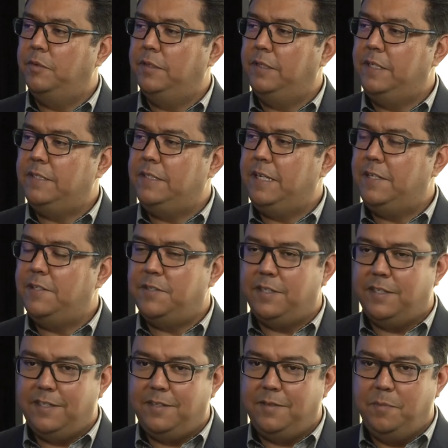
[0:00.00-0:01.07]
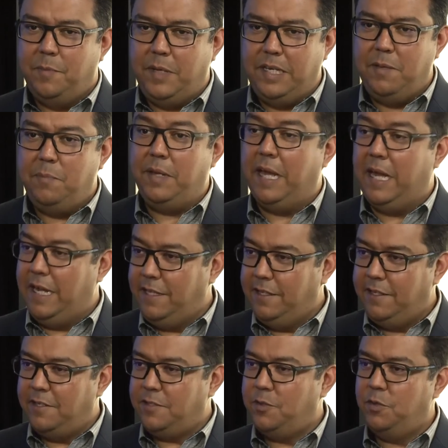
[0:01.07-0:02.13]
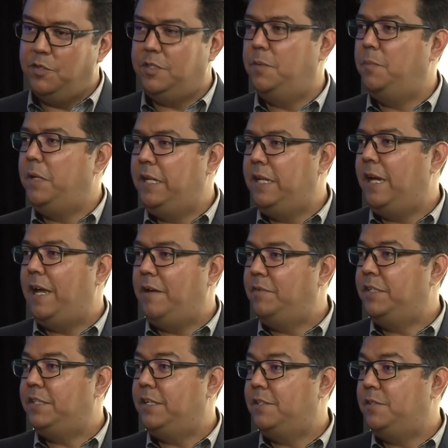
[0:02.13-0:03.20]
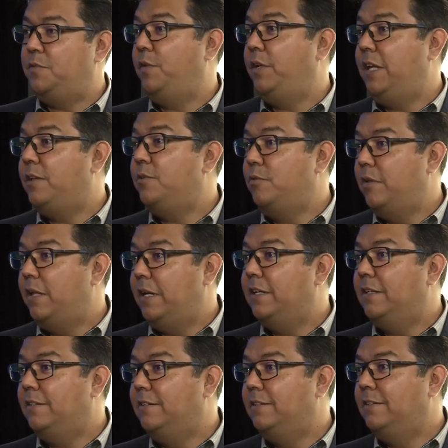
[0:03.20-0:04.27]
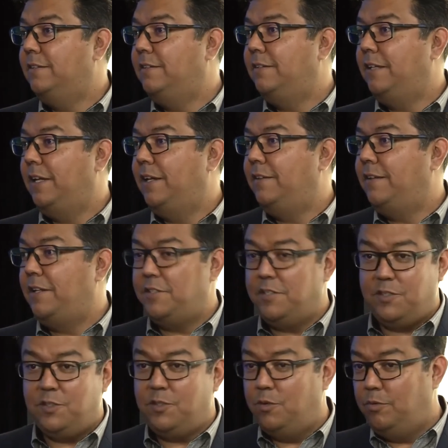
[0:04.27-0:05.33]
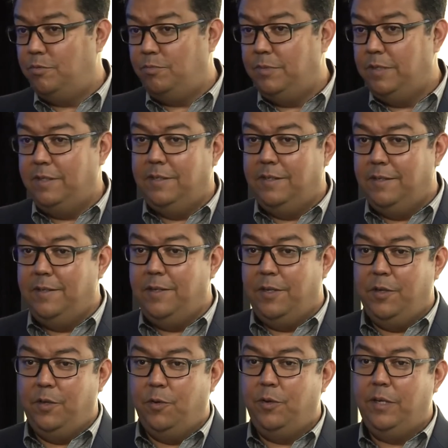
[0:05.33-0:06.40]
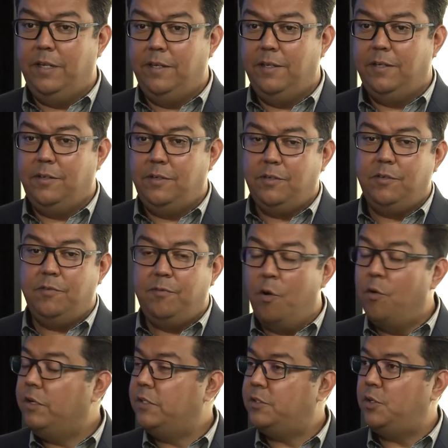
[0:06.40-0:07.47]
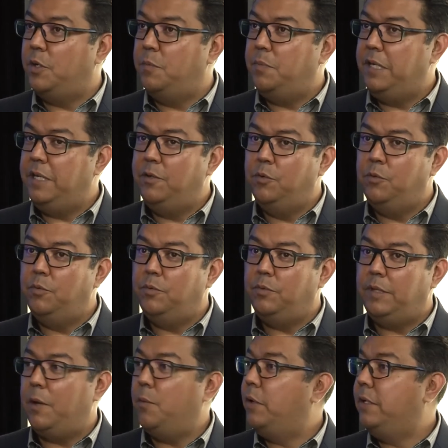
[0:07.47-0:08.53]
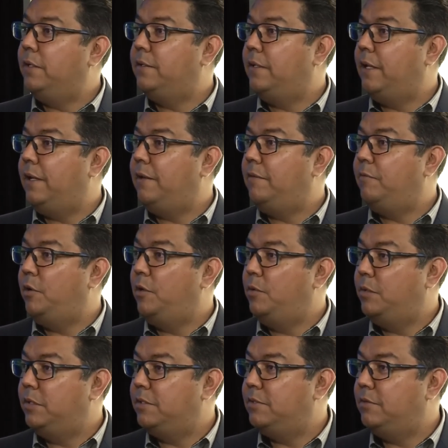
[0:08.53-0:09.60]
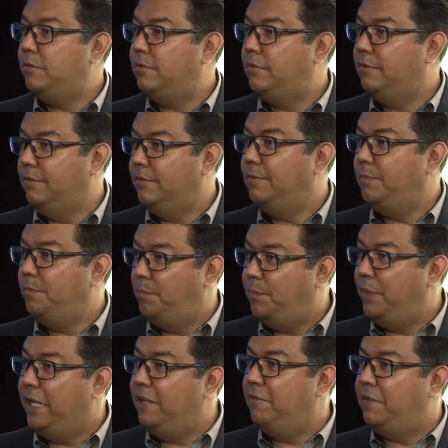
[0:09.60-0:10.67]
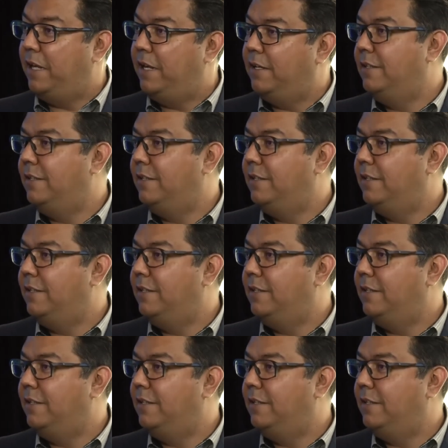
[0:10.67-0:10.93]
These days, many behind their social media avatars forget who they are. Yeah. They just so, focused on being who they want their followers to believe they are.